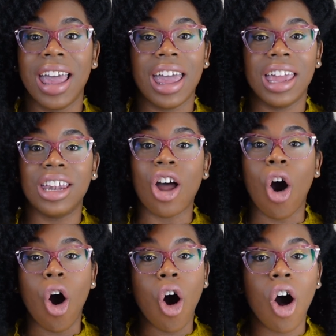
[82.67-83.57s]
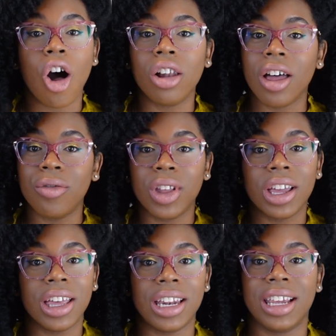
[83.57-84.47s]
and all of the
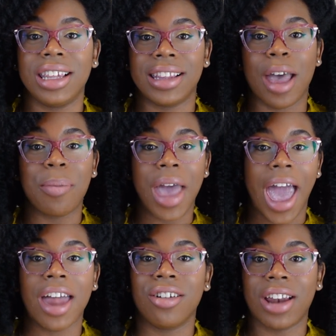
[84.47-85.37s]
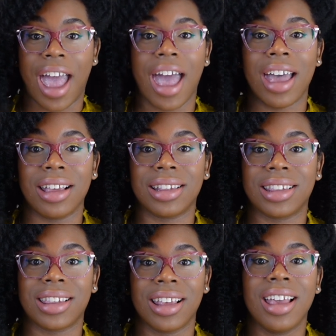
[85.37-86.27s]
goodies that Pattern
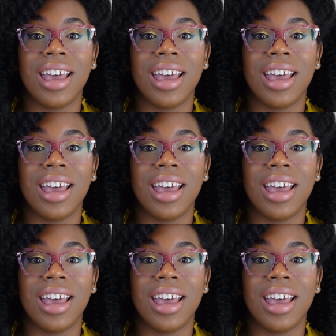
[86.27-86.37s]
has.